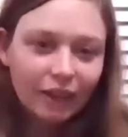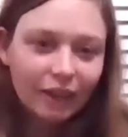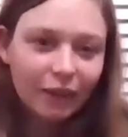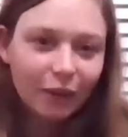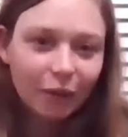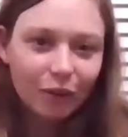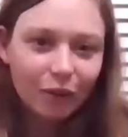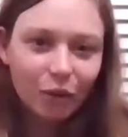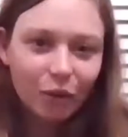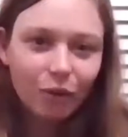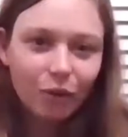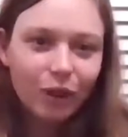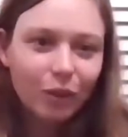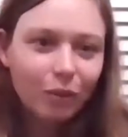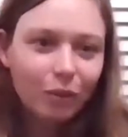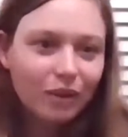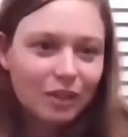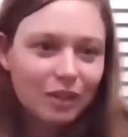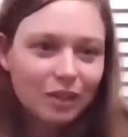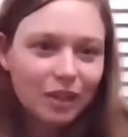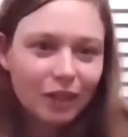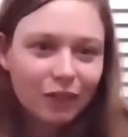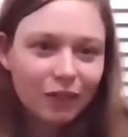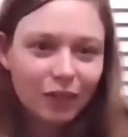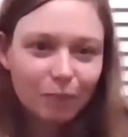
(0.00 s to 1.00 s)
And they're the only
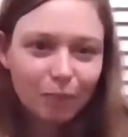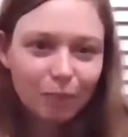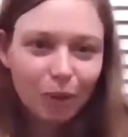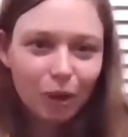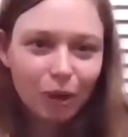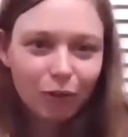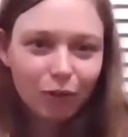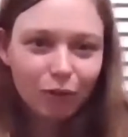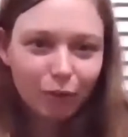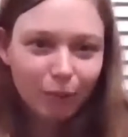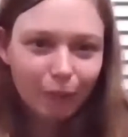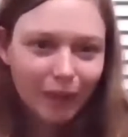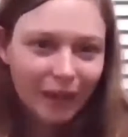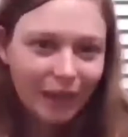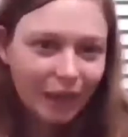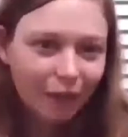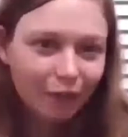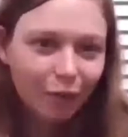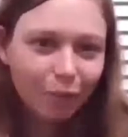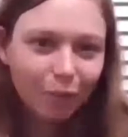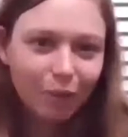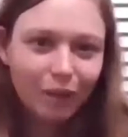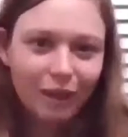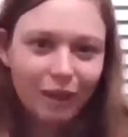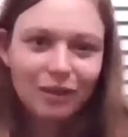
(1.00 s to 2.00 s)
ones left at Parc Fermé.
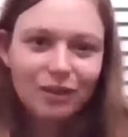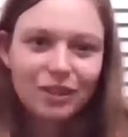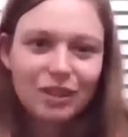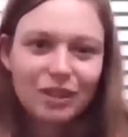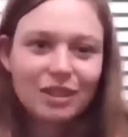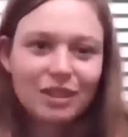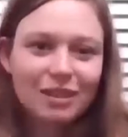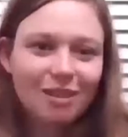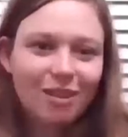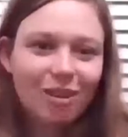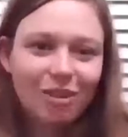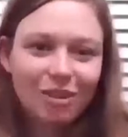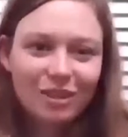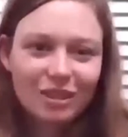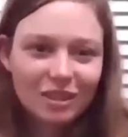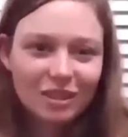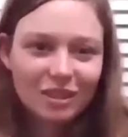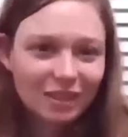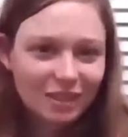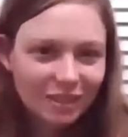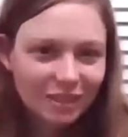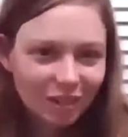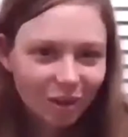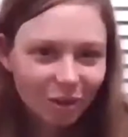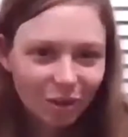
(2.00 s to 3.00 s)
Everyone else is long
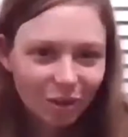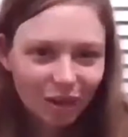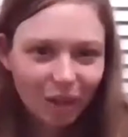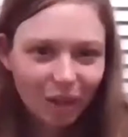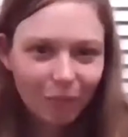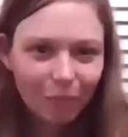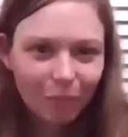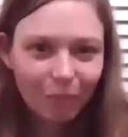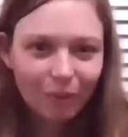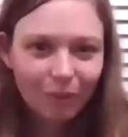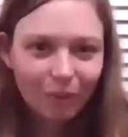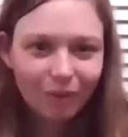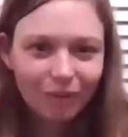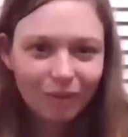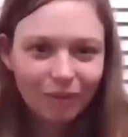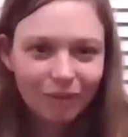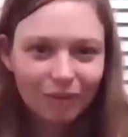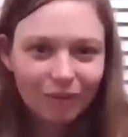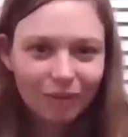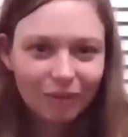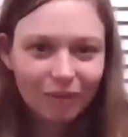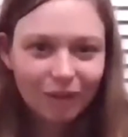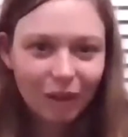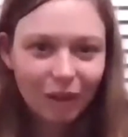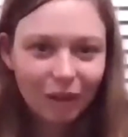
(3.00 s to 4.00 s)
since loaded up, and
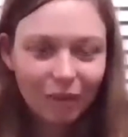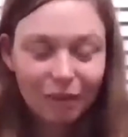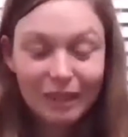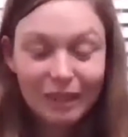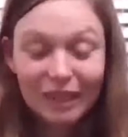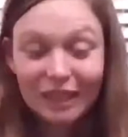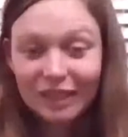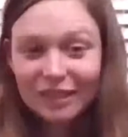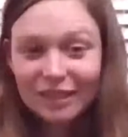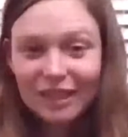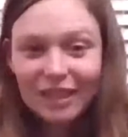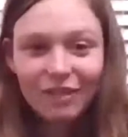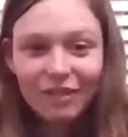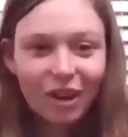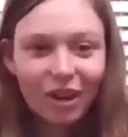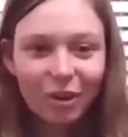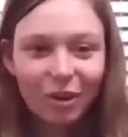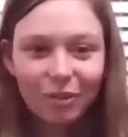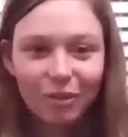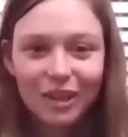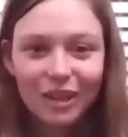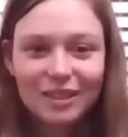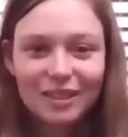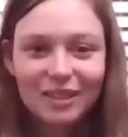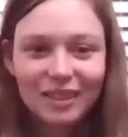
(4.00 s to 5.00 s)
I mean, because they've got
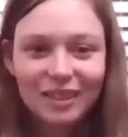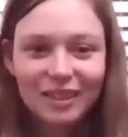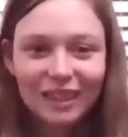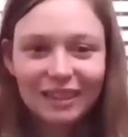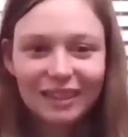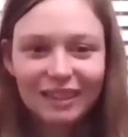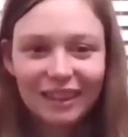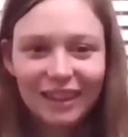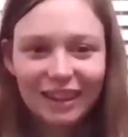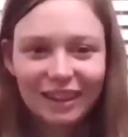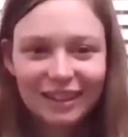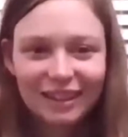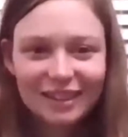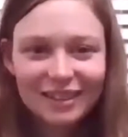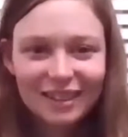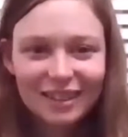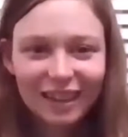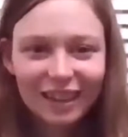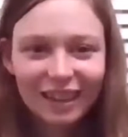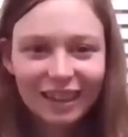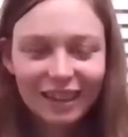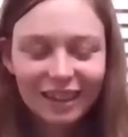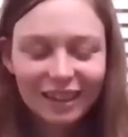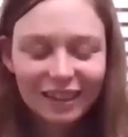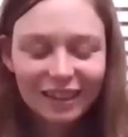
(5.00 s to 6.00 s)
to race again the next
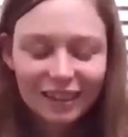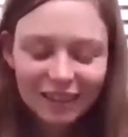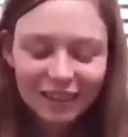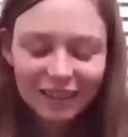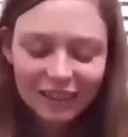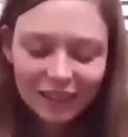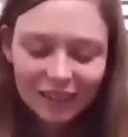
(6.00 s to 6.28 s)
day.